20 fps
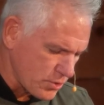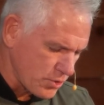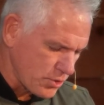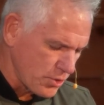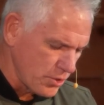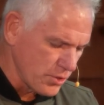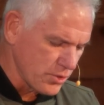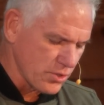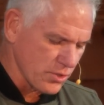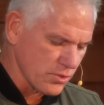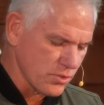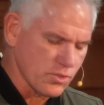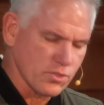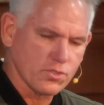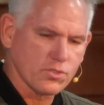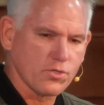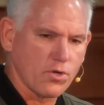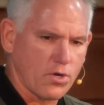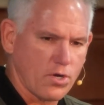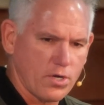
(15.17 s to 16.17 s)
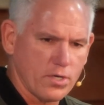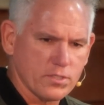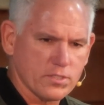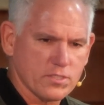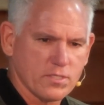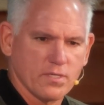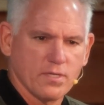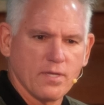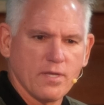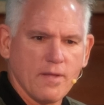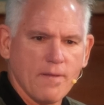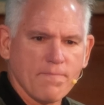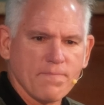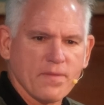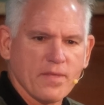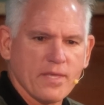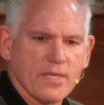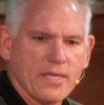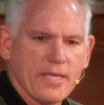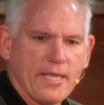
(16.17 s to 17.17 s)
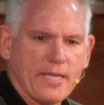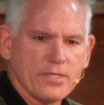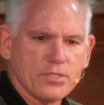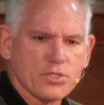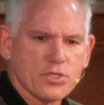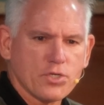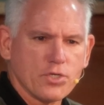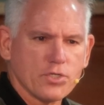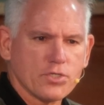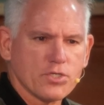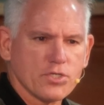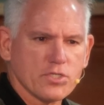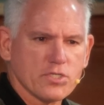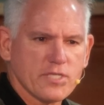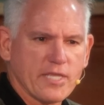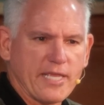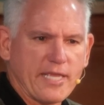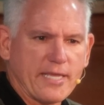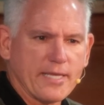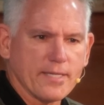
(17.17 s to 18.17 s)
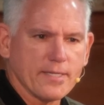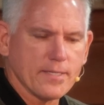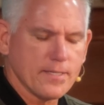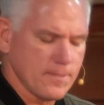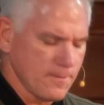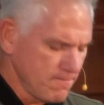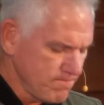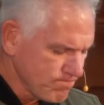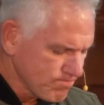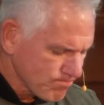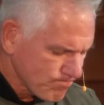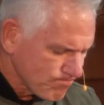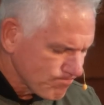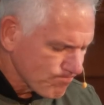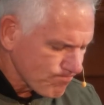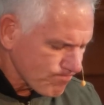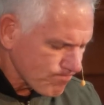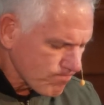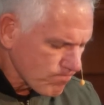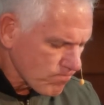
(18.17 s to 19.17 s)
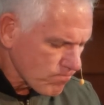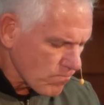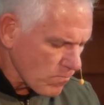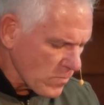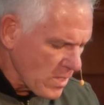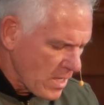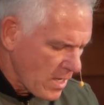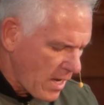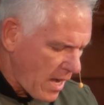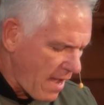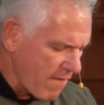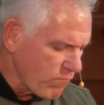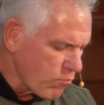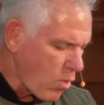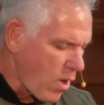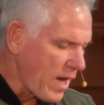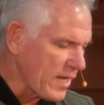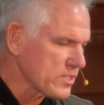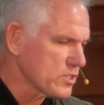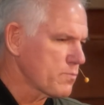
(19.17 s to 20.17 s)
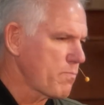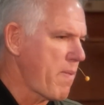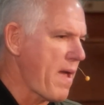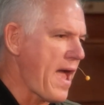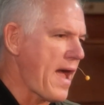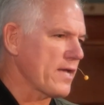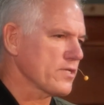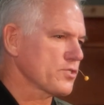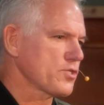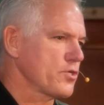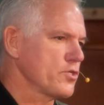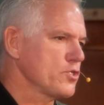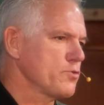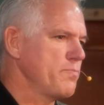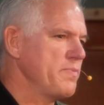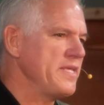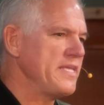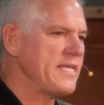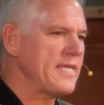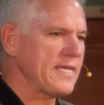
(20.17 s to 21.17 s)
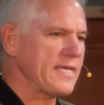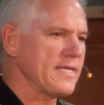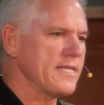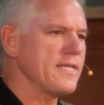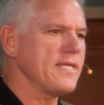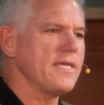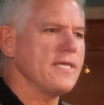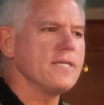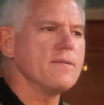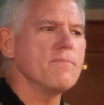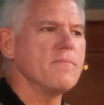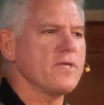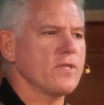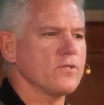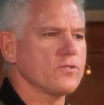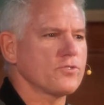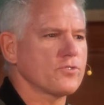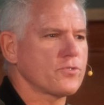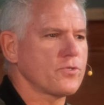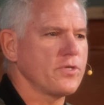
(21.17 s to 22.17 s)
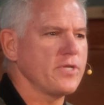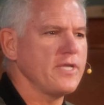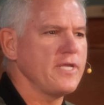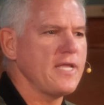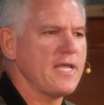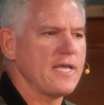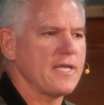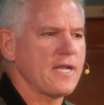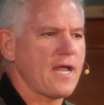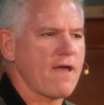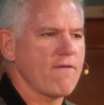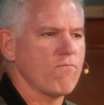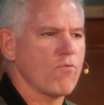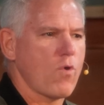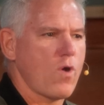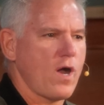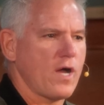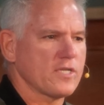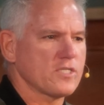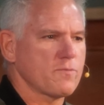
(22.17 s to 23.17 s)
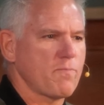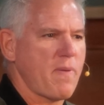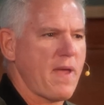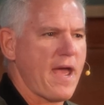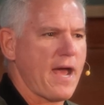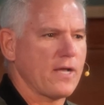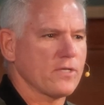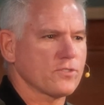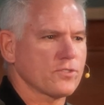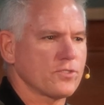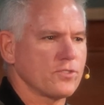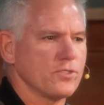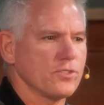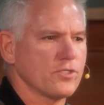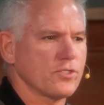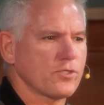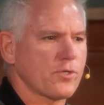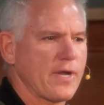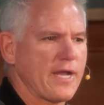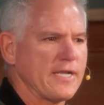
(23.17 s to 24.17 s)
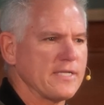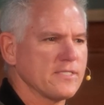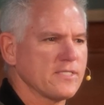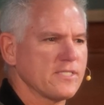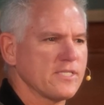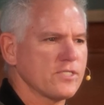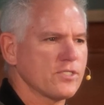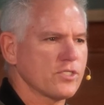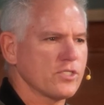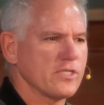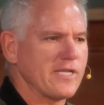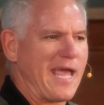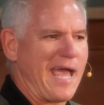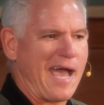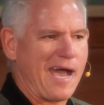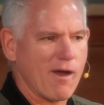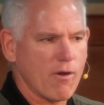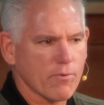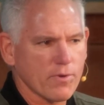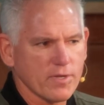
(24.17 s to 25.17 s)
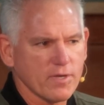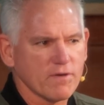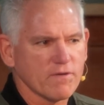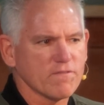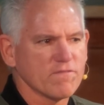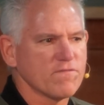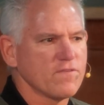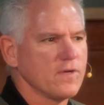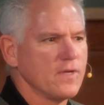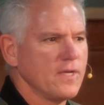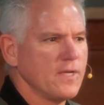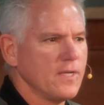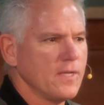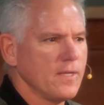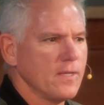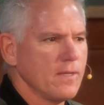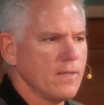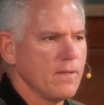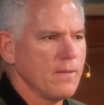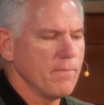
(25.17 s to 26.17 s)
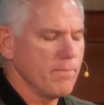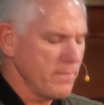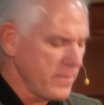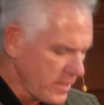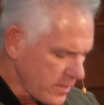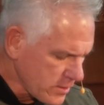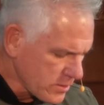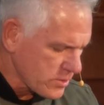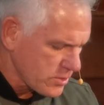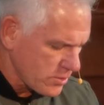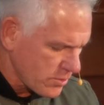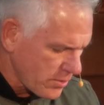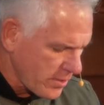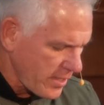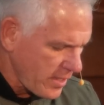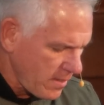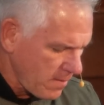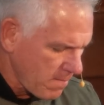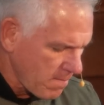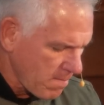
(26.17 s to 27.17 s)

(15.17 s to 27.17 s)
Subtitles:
churches start and churches end. I've watched pastors begin in ministry, and I've watched pastors transition out of ministry.